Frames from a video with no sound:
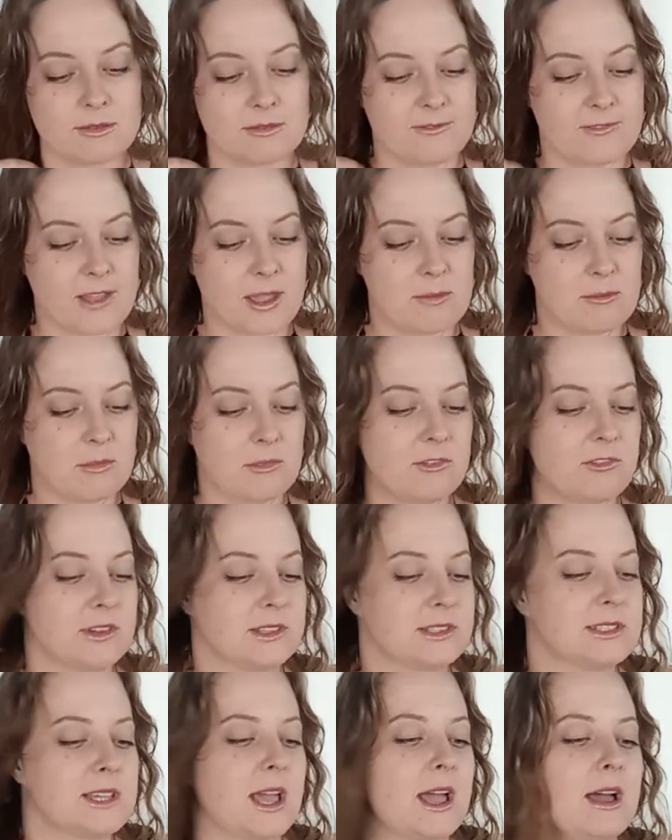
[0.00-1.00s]
Femme
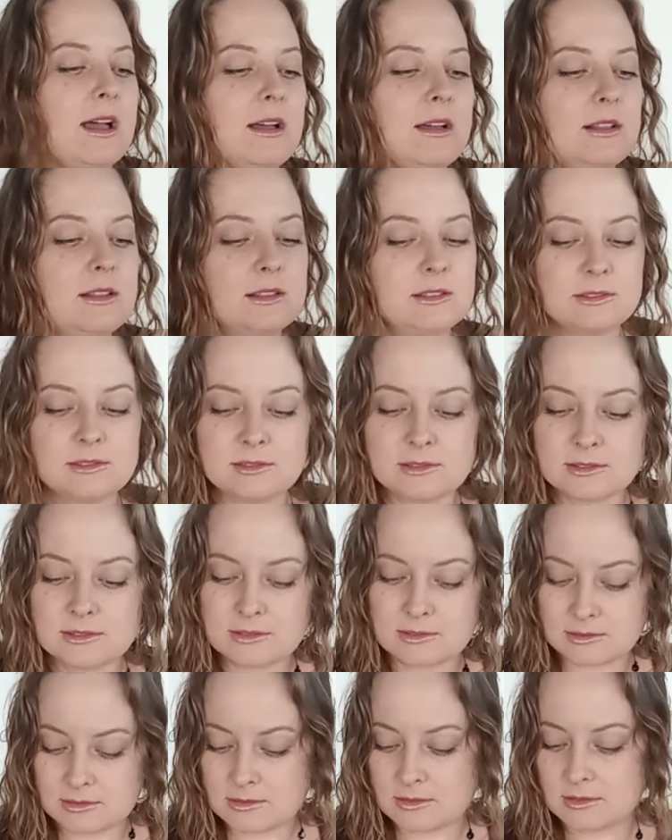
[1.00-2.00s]
Fatale
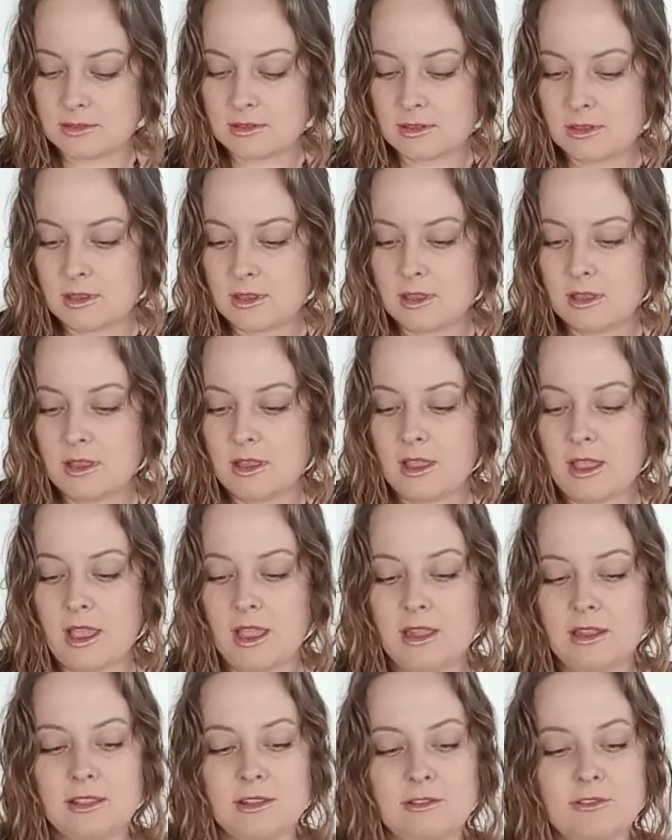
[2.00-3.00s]

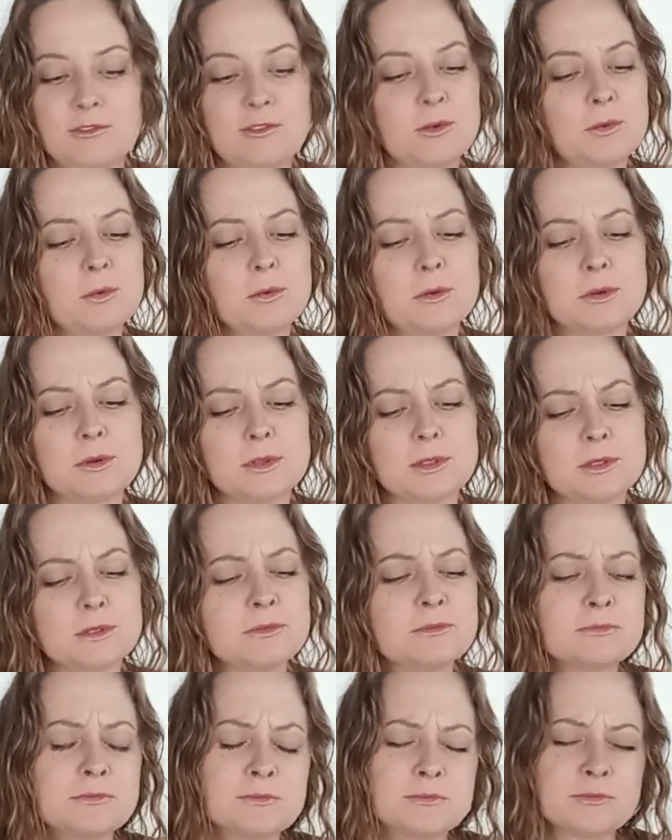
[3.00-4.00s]
and the
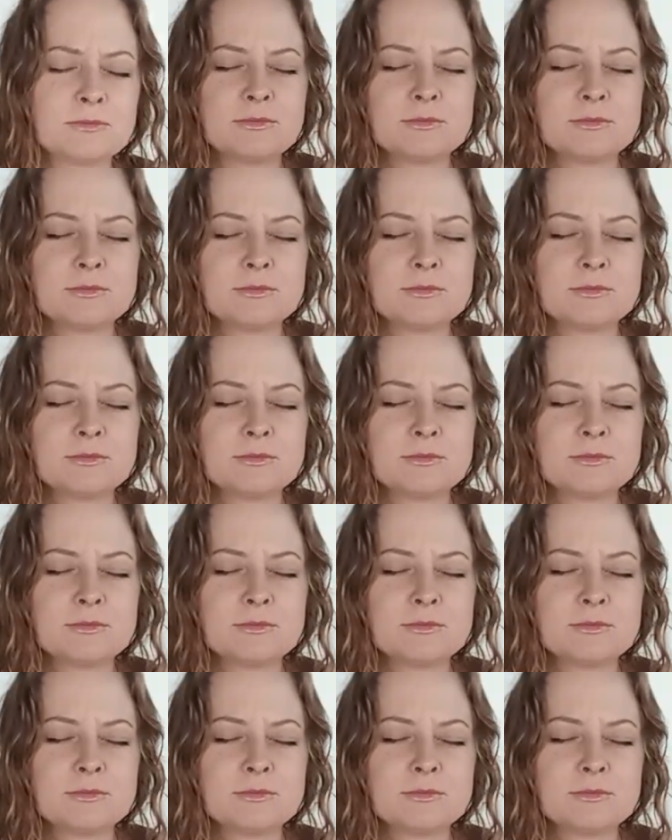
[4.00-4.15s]
Fool.